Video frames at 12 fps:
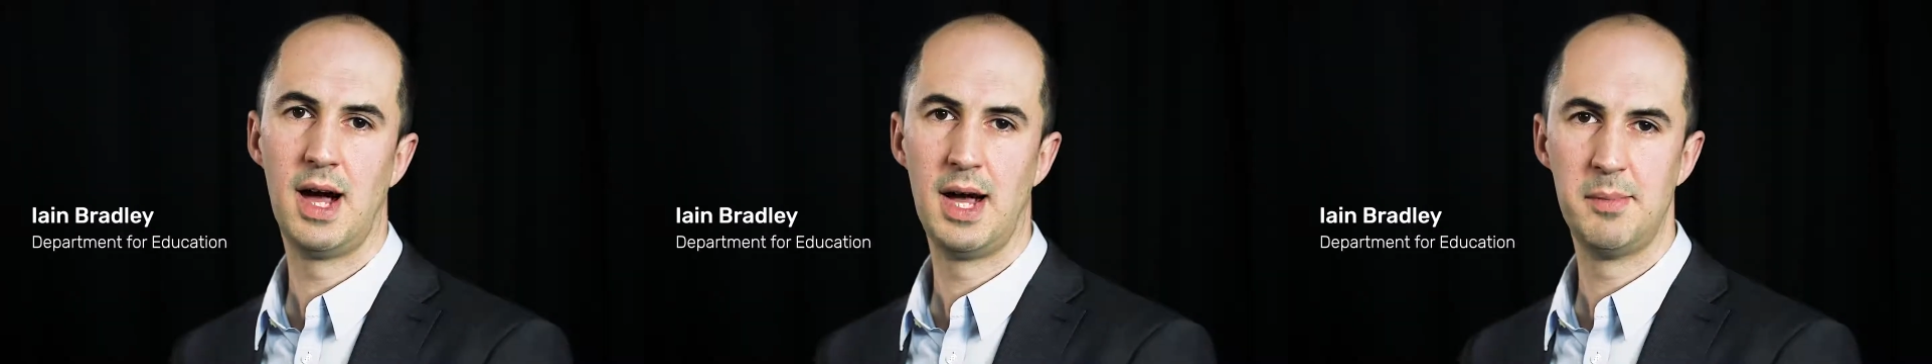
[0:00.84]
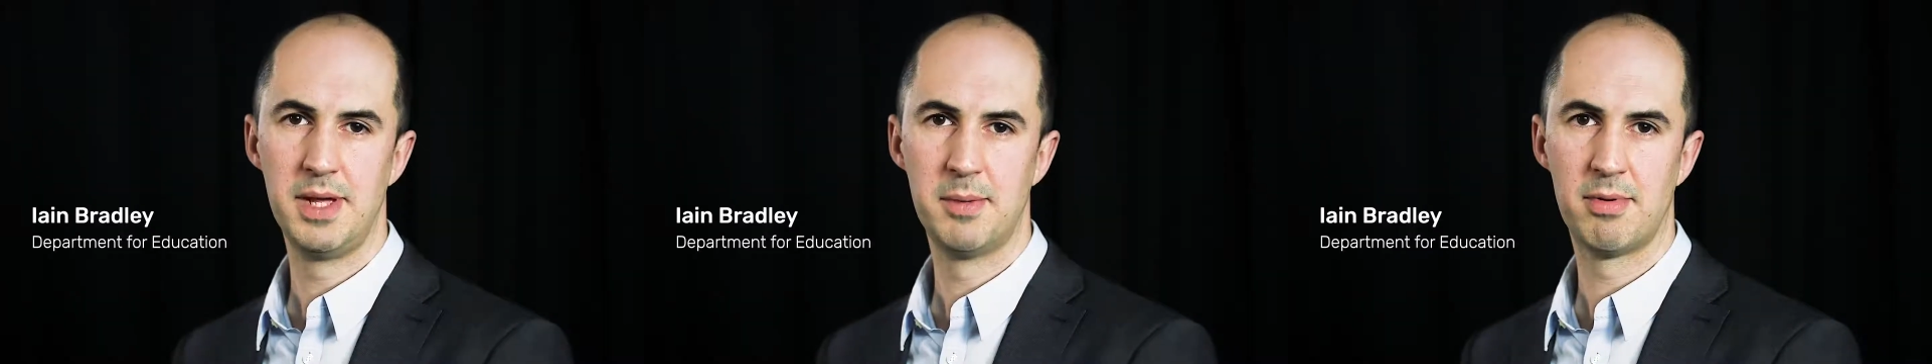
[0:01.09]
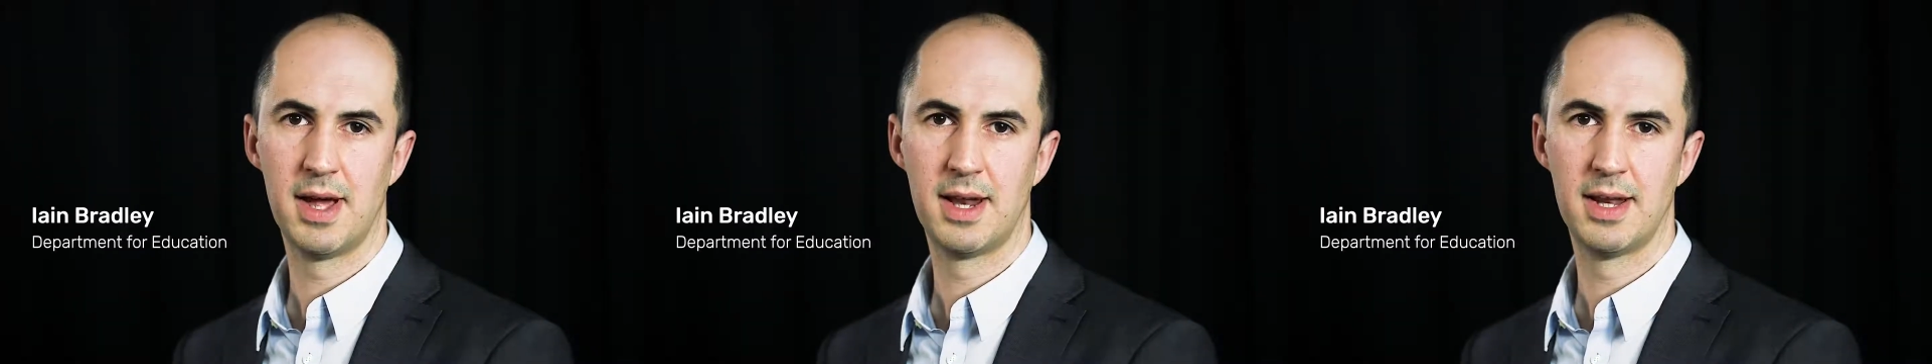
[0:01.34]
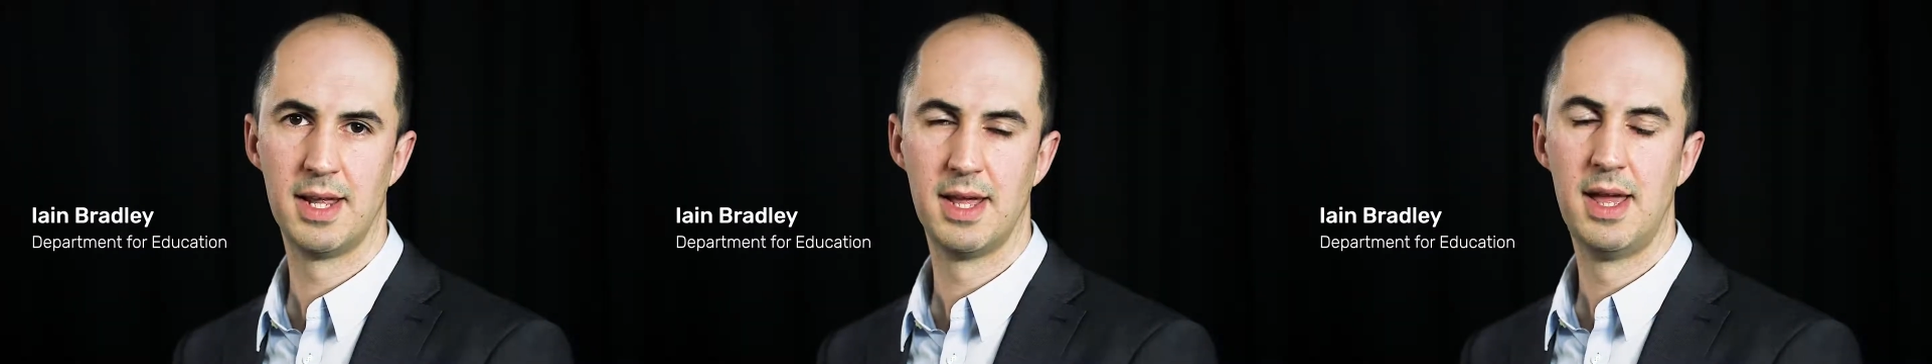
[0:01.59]
I'm Ian
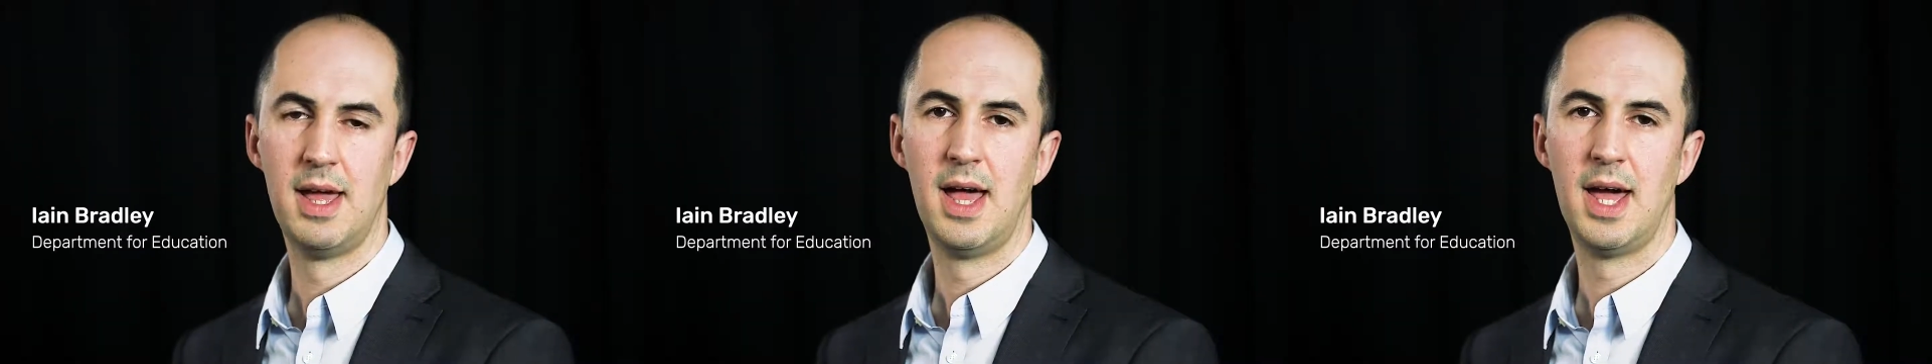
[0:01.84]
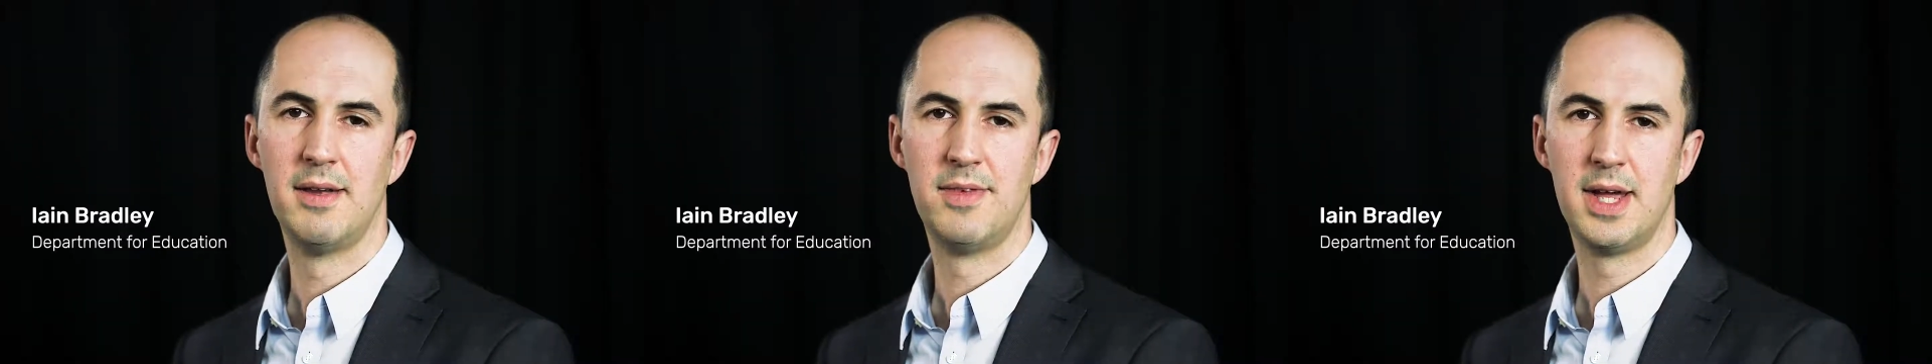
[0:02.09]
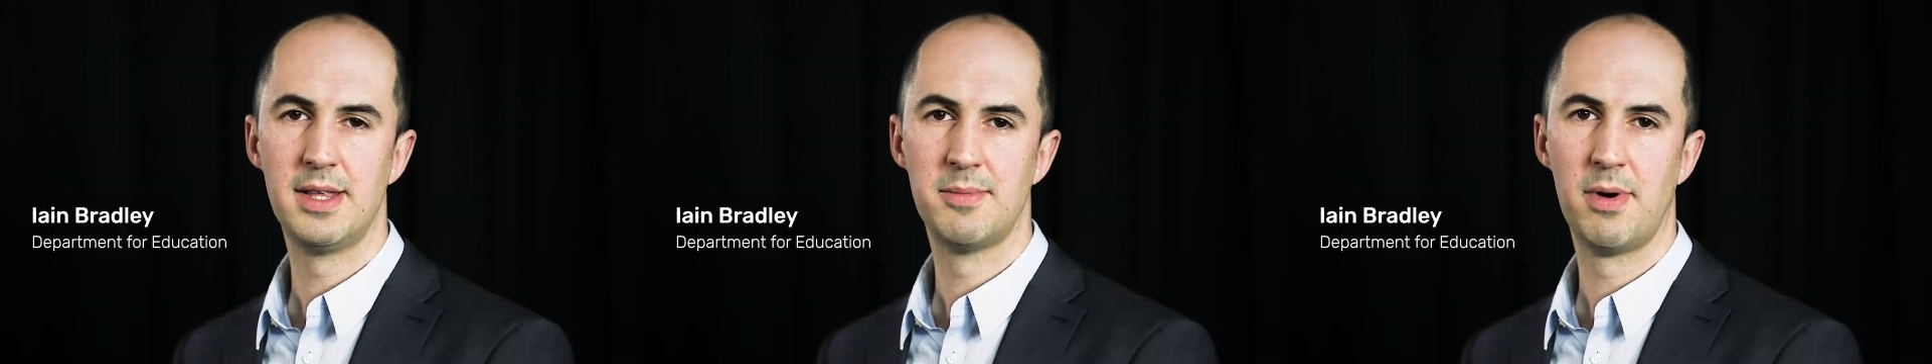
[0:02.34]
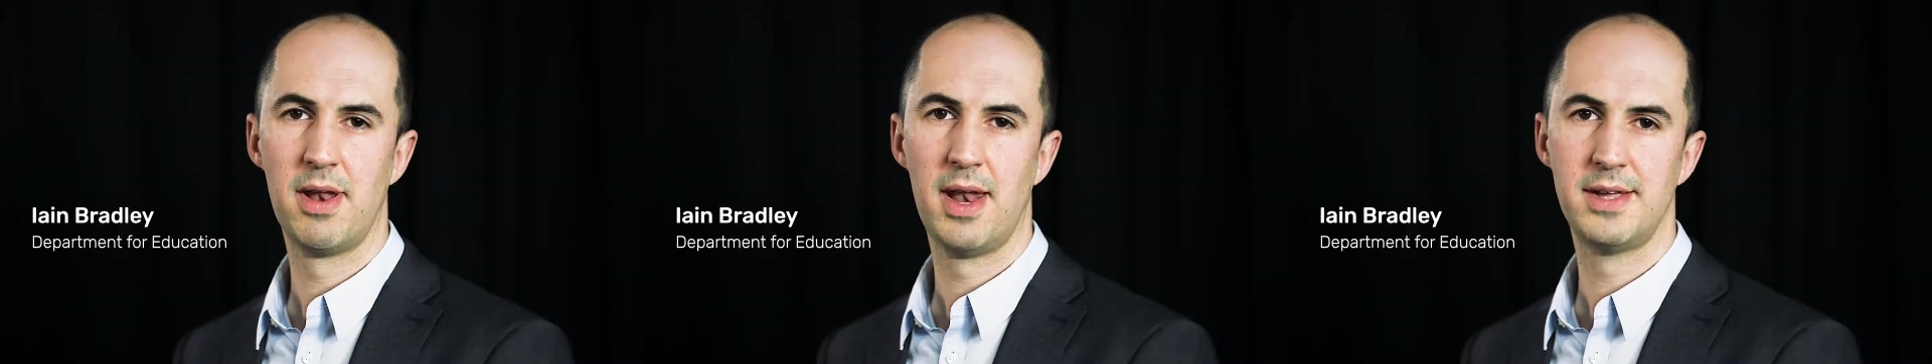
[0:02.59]
Bradley, Head of Data
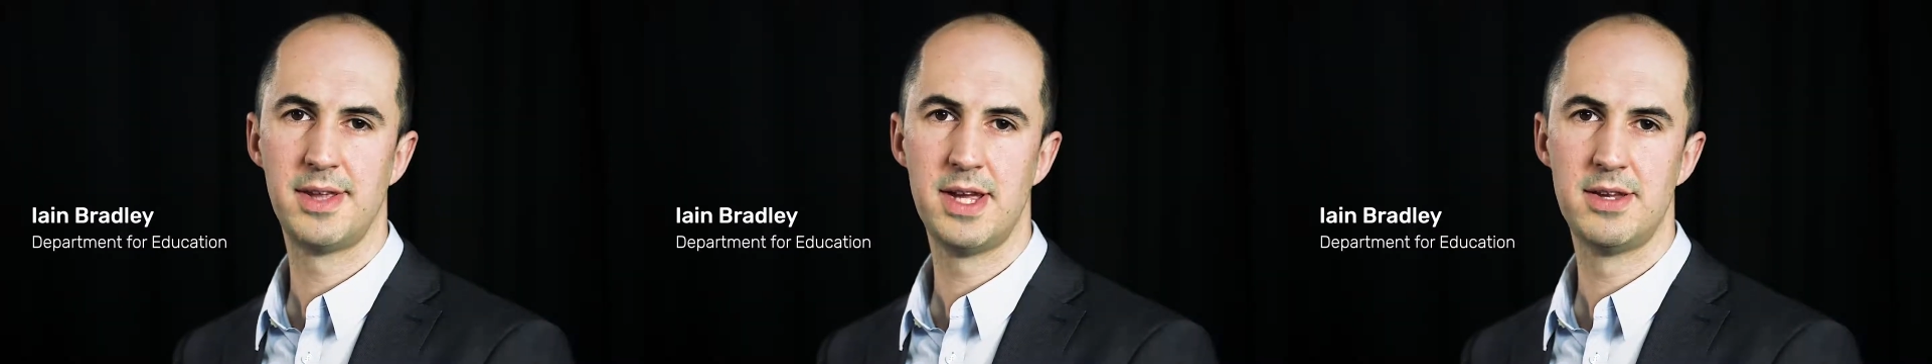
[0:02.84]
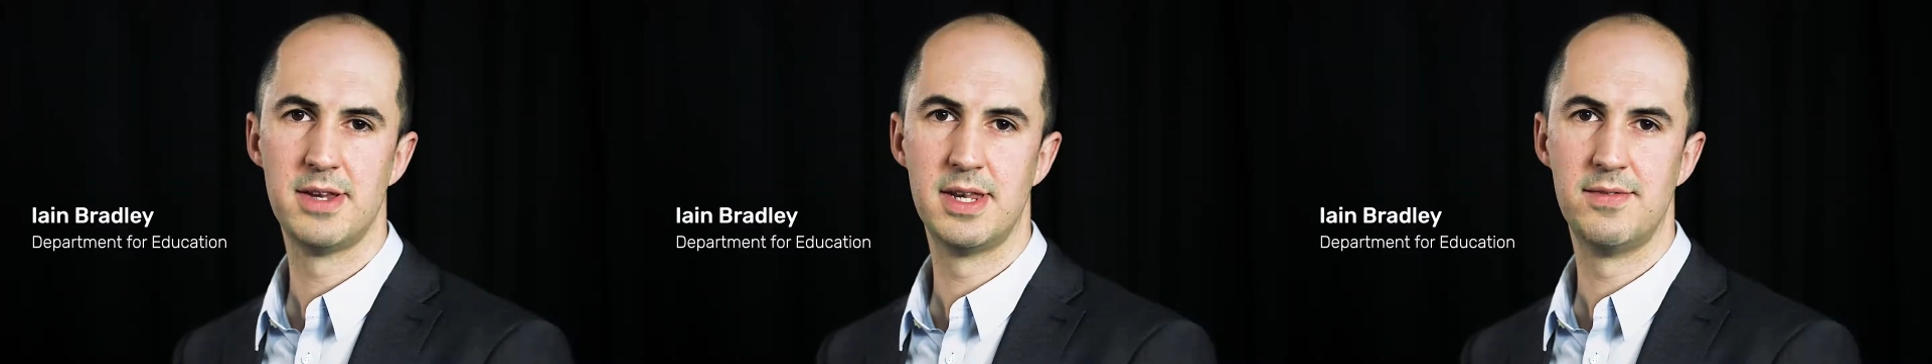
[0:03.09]
Modernisation